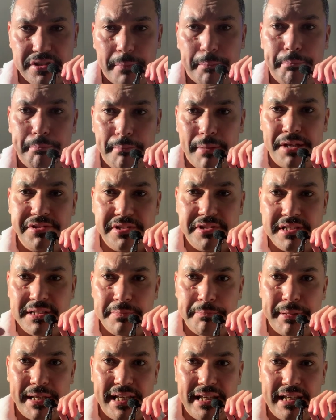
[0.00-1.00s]

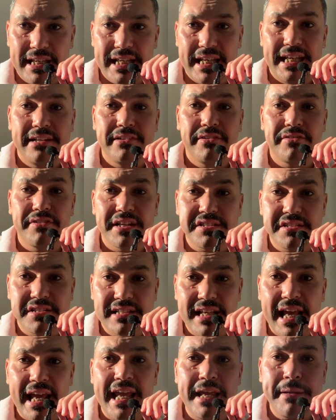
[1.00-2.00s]
must be in the
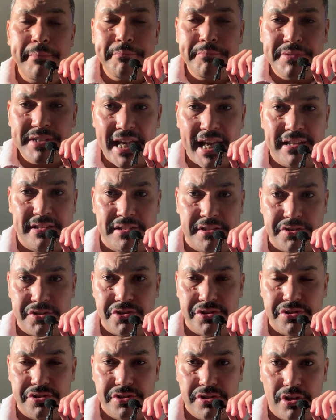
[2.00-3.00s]
same
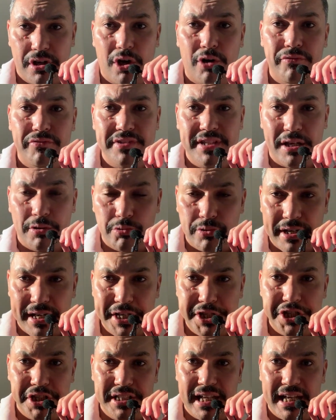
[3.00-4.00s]
tense of the
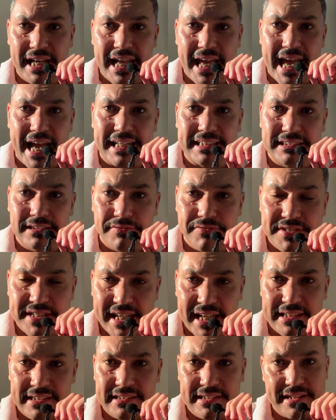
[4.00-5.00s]
original active
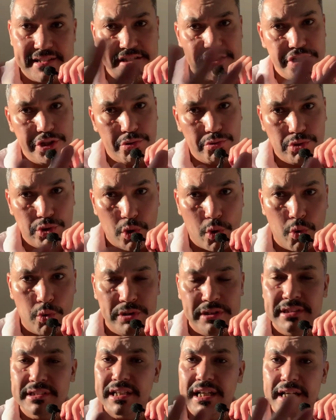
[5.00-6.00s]
sentence. You
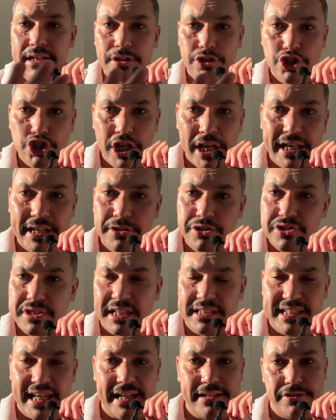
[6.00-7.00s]
don't change the
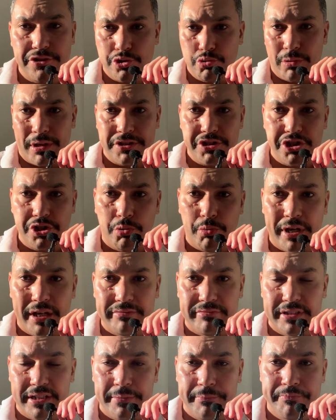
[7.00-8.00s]
tense
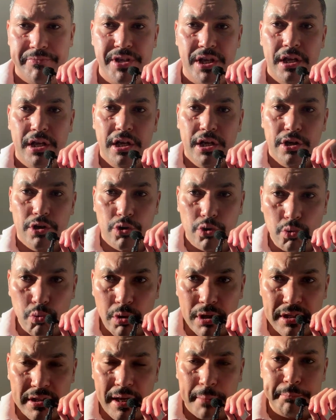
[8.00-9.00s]
whatsoever.
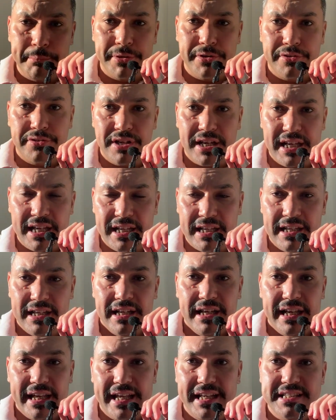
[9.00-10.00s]
Rule number 3
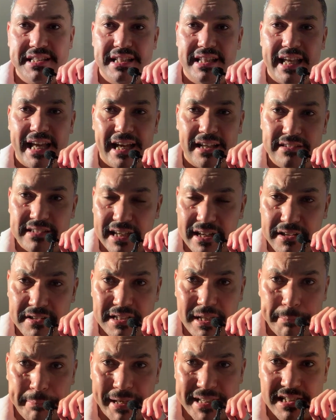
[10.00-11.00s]
is that in
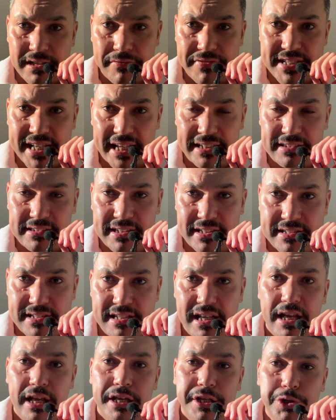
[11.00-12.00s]
the passive sentence,
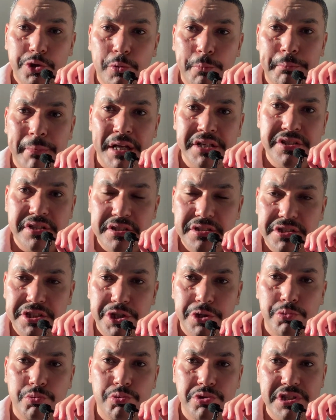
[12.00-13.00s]
you must
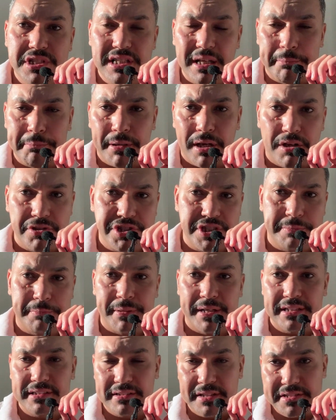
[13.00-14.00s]
use the past
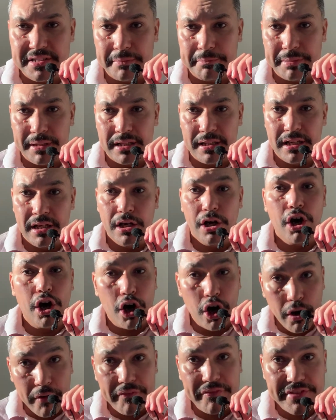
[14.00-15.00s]
participle
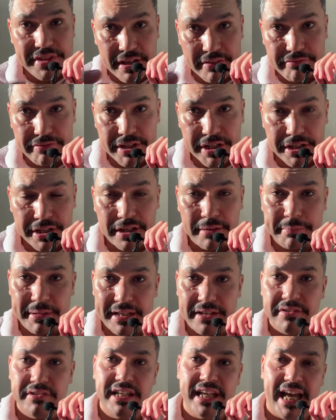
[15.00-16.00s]
of the verb
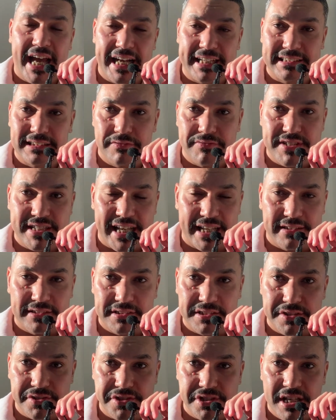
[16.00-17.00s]
in the active
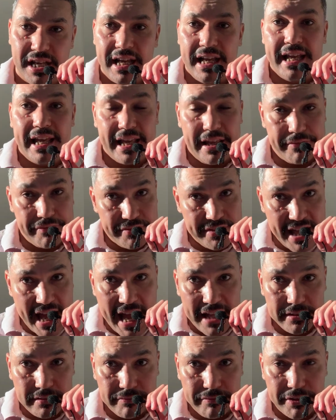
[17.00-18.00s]
sentence. If
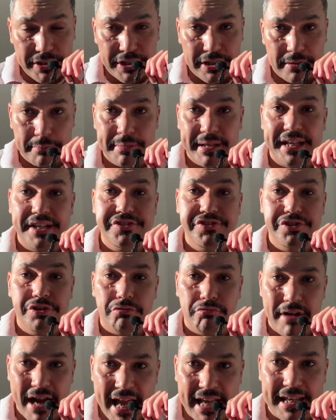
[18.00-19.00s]
that verb is
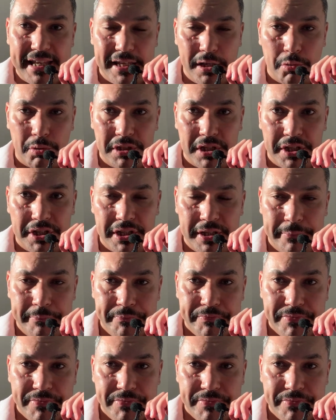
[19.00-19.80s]
regular,